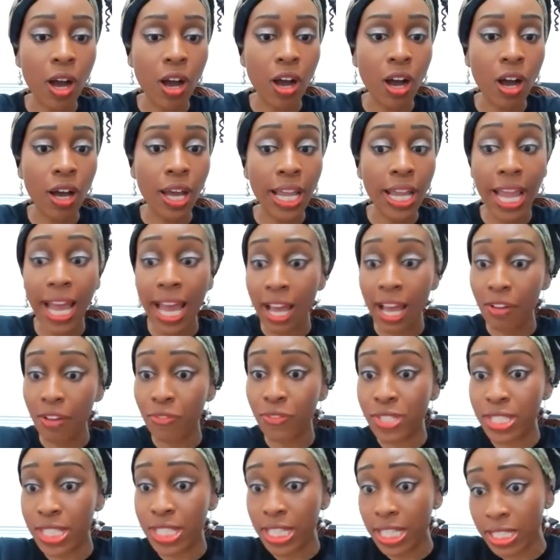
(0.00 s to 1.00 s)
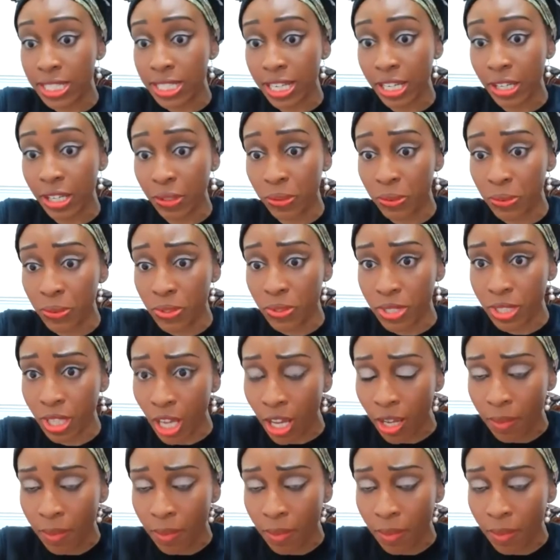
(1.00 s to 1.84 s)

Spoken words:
I have details.